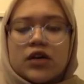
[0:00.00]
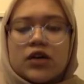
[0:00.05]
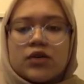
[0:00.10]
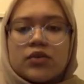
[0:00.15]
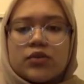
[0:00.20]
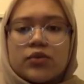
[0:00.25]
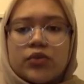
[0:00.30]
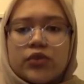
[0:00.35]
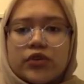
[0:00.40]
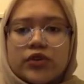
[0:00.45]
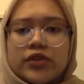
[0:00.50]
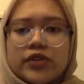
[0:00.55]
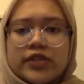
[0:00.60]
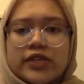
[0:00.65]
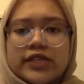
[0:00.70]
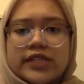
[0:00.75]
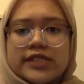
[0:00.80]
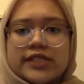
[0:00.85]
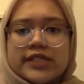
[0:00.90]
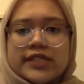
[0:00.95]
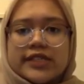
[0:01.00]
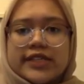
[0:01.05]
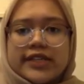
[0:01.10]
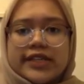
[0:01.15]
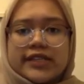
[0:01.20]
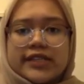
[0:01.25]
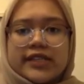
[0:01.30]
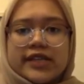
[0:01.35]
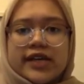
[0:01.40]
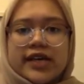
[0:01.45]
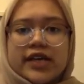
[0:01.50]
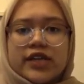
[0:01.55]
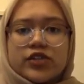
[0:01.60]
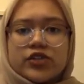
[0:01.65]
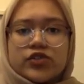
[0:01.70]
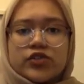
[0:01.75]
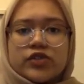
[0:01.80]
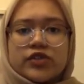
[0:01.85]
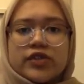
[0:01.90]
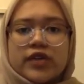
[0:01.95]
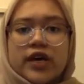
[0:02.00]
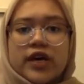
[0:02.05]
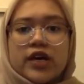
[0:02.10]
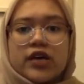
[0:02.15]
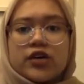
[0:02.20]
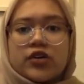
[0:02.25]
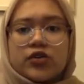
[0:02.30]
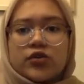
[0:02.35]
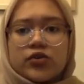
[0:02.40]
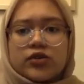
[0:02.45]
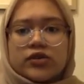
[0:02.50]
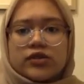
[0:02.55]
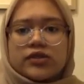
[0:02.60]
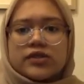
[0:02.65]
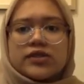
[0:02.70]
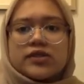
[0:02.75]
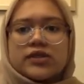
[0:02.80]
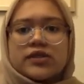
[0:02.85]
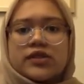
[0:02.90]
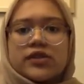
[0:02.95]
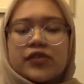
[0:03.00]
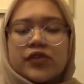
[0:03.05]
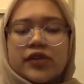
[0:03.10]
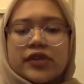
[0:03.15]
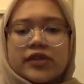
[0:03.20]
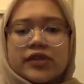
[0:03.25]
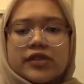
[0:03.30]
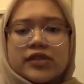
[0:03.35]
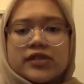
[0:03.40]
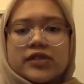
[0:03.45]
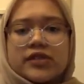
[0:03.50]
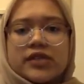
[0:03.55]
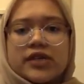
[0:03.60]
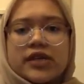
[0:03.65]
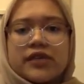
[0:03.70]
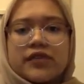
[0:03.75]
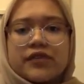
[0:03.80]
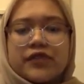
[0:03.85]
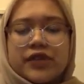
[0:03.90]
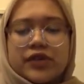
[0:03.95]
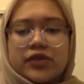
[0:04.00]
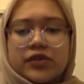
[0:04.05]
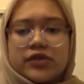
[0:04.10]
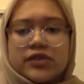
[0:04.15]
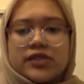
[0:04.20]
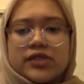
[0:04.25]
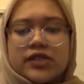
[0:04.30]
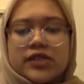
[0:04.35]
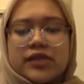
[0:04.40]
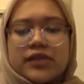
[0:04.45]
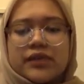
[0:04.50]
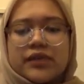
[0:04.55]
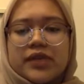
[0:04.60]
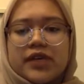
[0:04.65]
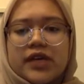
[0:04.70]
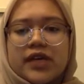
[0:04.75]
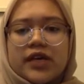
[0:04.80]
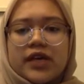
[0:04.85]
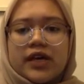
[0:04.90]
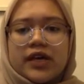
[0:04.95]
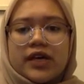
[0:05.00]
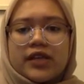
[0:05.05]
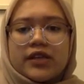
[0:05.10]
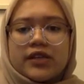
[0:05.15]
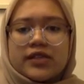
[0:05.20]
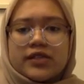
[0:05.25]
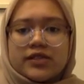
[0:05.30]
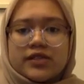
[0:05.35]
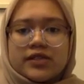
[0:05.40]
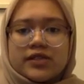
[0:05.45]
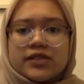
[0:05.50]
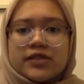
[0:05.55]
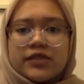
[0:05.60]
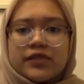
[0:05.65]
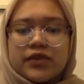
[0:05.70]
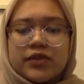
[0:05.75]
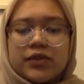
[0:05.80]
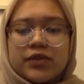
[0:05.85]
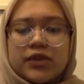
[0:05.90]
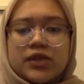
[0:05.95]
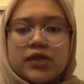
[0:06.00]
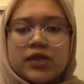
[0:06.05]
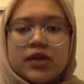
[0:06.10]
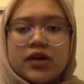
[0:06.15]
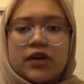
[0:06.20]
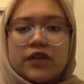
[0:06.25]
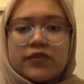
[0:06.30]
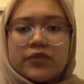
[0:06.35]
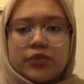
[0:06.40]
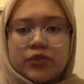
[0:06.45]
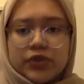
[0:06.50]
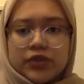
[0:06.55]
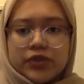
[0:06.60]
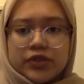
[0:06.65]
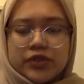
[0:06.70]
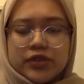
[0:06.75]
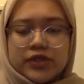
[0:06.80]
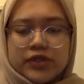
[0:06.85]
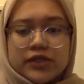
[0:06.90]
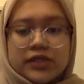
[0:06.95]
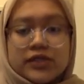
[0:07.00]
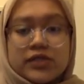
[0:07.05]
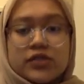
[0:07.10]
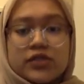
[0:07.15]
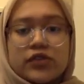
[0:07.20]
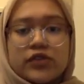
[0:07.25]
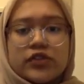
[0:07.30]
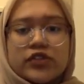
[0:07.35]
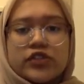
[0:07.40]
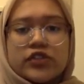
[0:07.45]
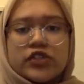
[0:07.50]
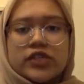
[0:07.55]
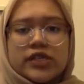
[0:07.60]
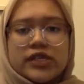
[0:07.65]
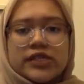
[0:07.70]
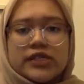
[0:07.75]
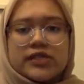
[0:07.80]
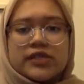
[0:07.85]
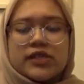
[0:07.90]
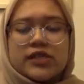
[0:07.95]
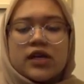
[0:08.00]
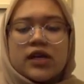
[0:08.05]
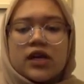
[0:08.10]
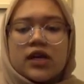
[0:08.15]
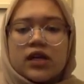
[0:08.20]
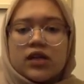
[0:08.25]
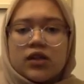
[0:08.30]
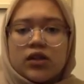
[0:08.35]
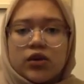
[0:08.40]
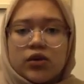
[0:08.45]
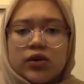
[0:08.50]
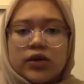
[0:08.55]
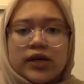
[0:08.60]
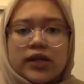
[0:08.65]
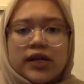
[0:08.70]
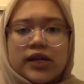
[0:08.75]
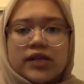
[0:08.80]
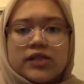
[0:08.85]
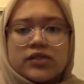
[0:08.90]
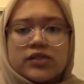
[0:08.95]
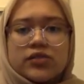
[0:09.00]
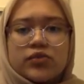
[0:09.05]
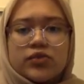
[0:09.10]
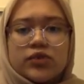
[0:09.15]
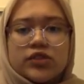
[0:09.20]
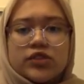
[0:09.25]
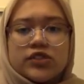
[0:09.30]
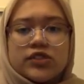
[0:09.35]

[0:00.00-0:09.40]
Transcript: Mode is the data entry that occurs the greatest frequency, and this is the formula of mode. The solution is lower class which